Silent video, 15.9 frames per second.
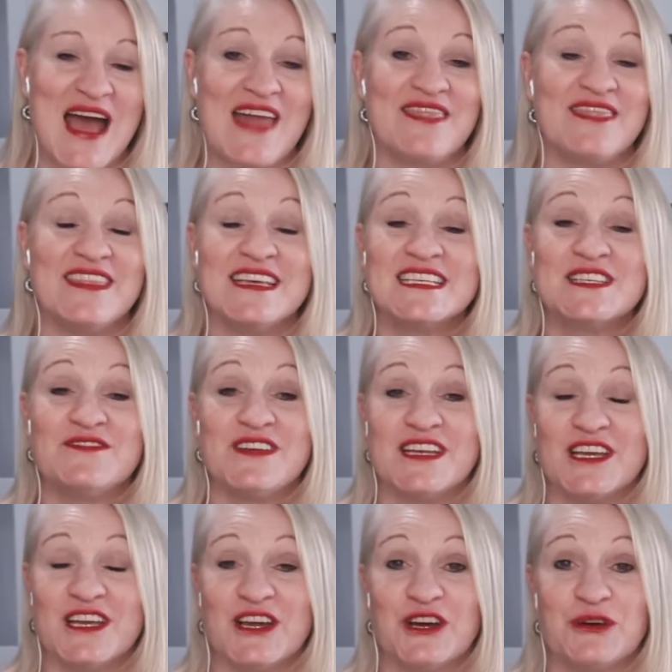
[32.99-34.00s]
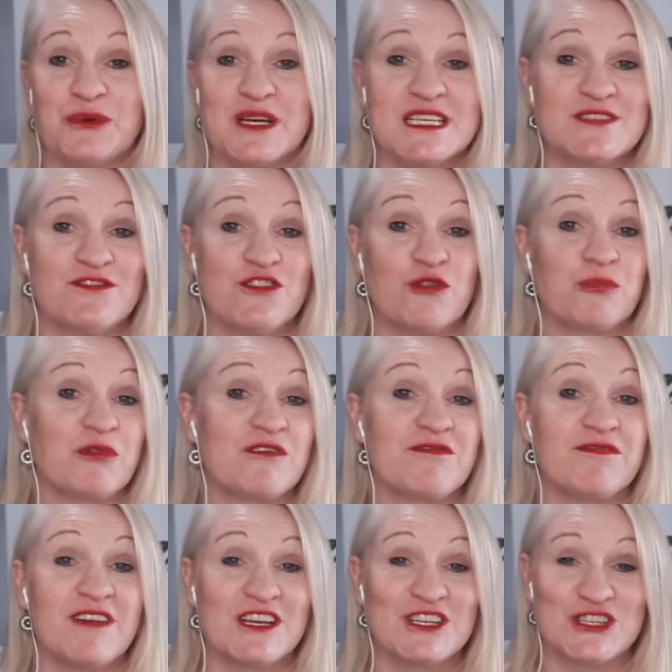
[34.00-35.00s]
and this video is for
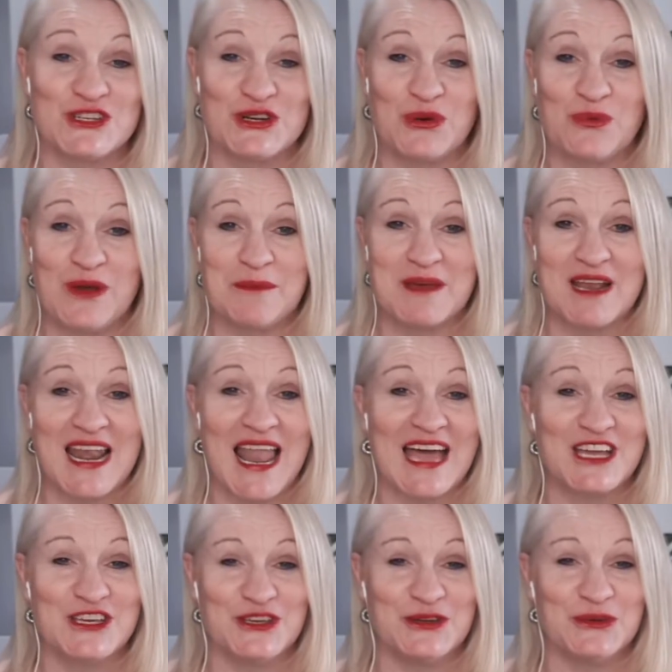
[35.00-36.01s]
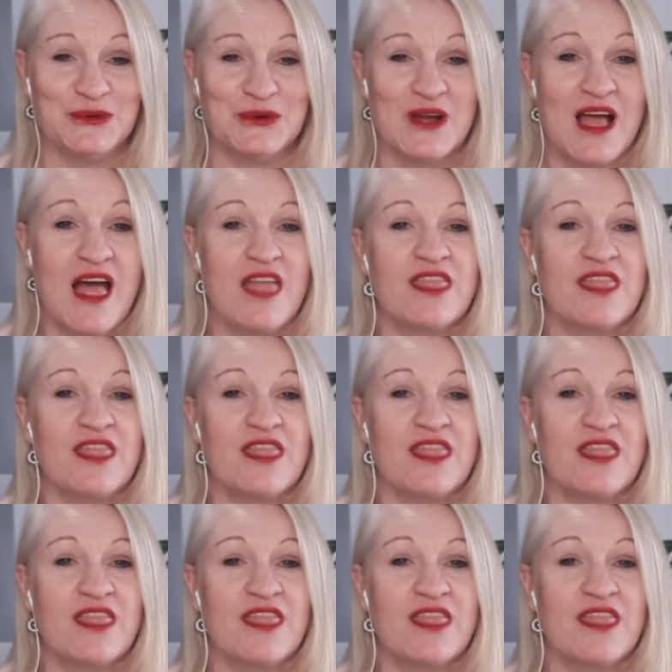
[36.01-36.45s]
professional women like you